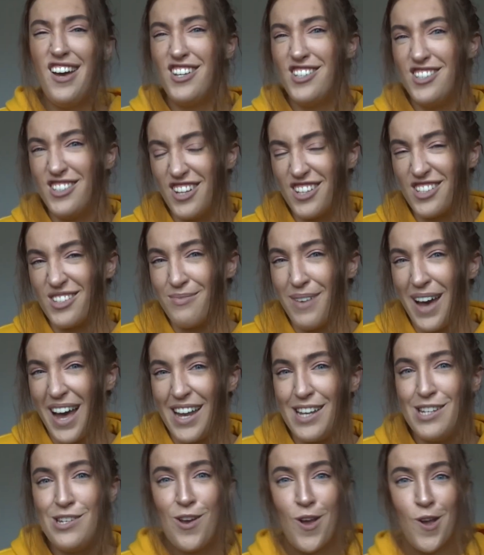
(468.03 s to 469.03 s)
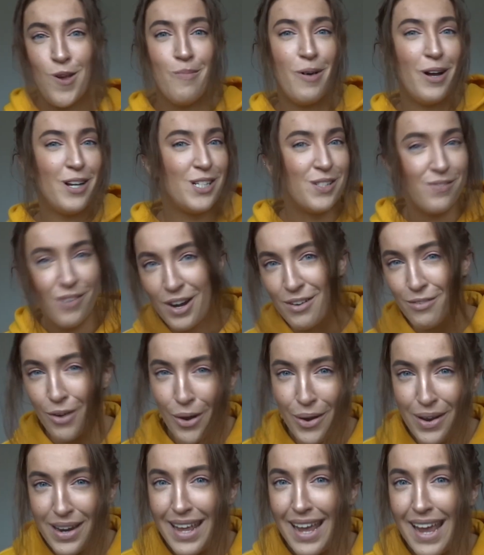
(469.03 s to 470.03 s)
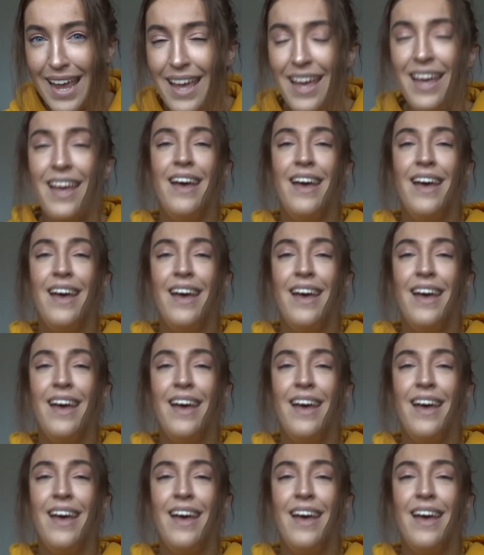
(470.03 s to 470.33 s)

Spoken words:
so it doesn't matter too much if I ruin it.